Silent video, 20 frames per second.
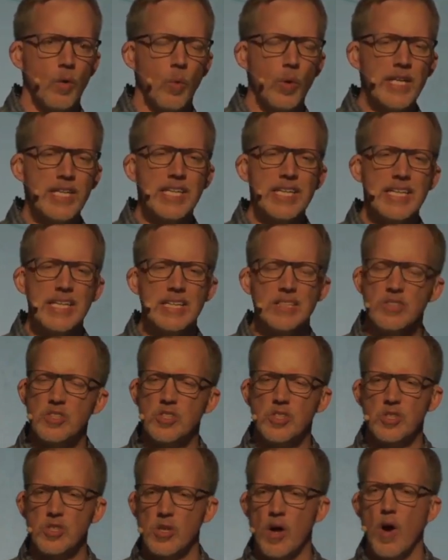We can
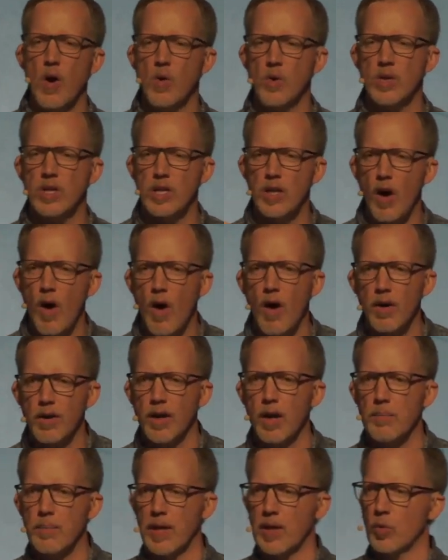get so
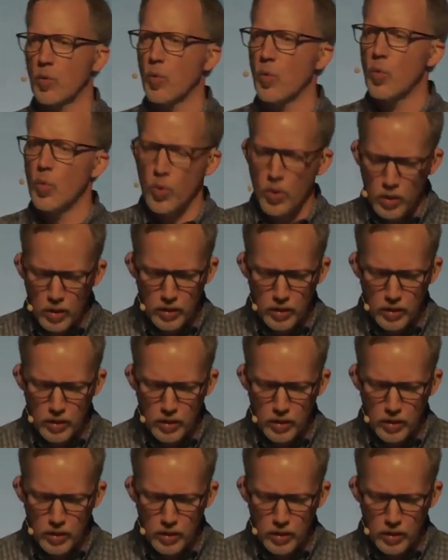caught up in